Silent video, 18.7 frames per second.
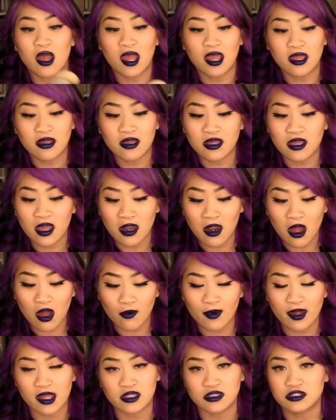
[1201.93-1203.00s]
I
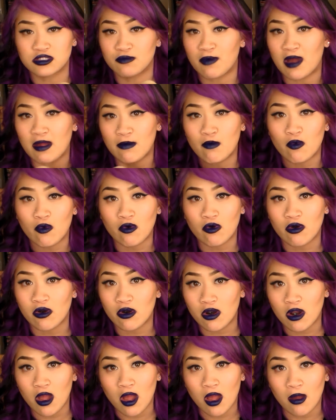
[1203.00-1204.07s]
cannot wait to buy
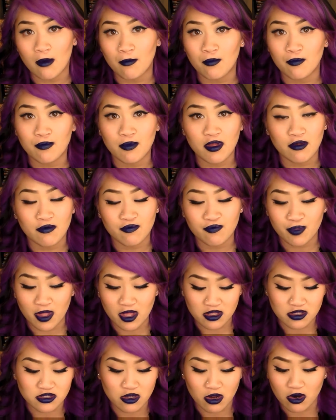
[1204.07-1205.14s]
more if
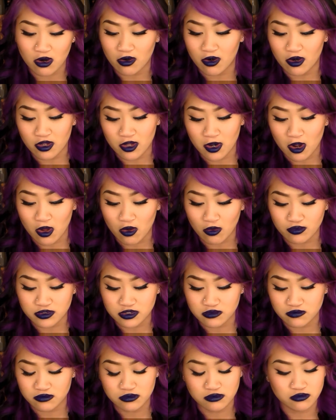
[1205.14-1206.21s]
they start, you know,
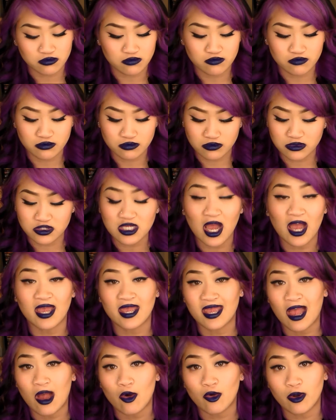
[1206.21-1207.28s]

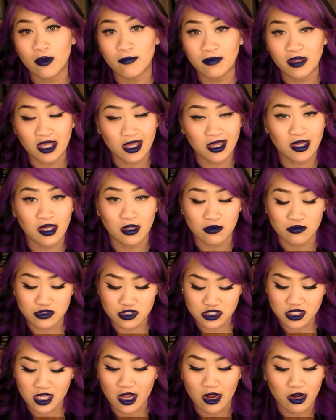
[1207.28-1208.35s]
dying out on me and
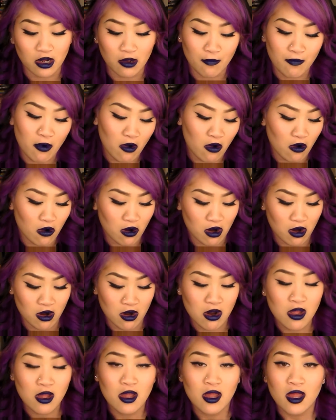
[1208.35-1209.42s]
tearing
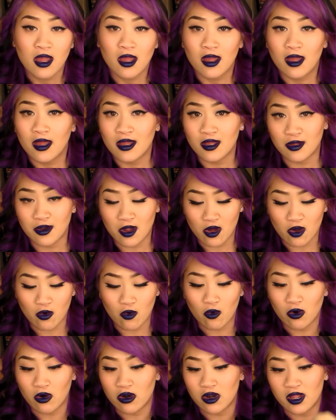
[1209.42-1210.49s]
apart, you know,
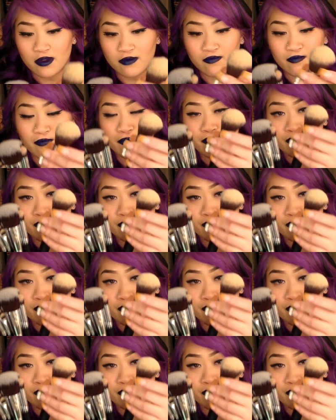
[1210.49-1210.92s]
or it